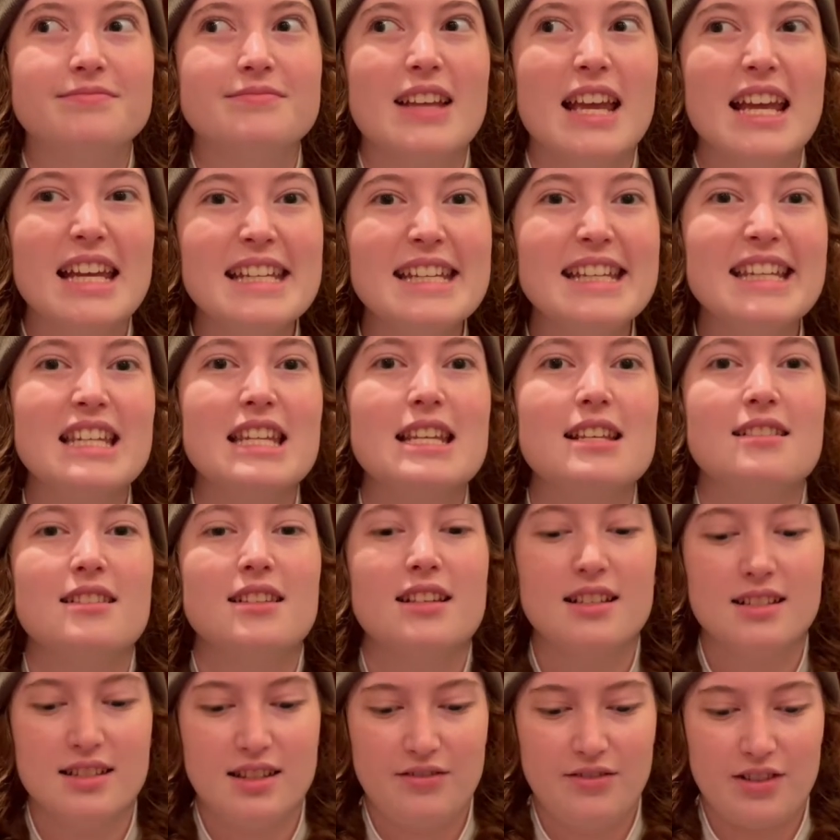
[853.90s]

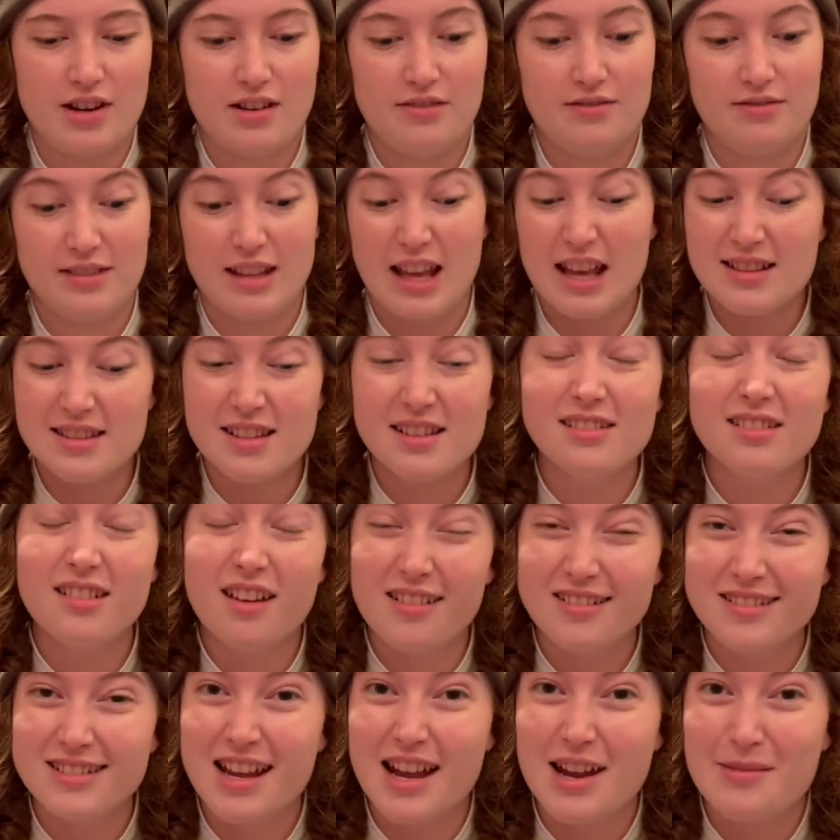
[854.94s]
1865. That's a
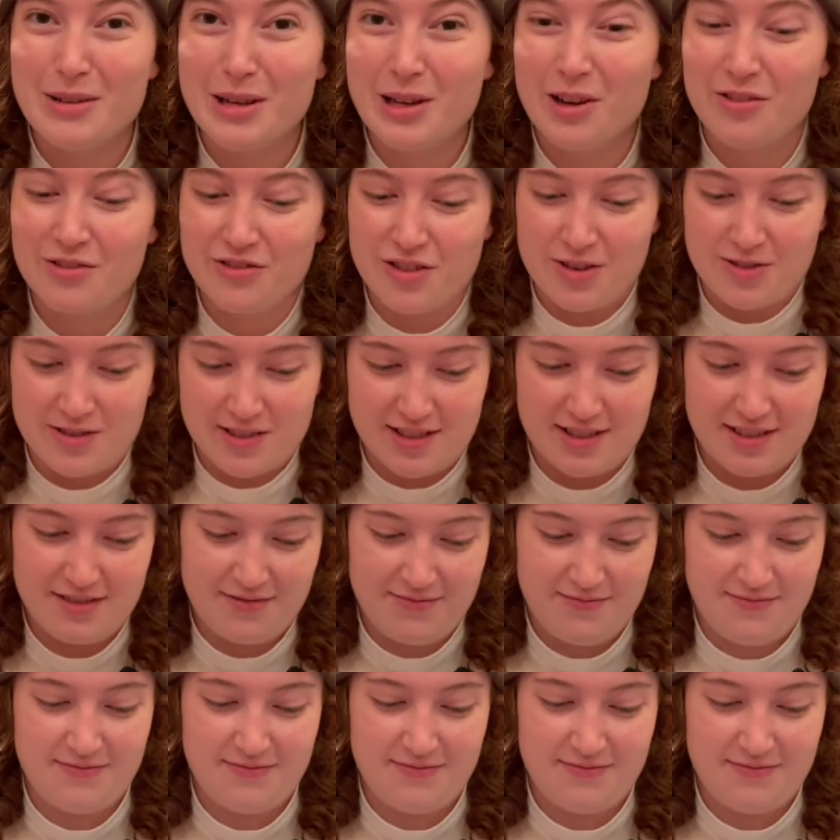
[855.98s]
long time ago, folks.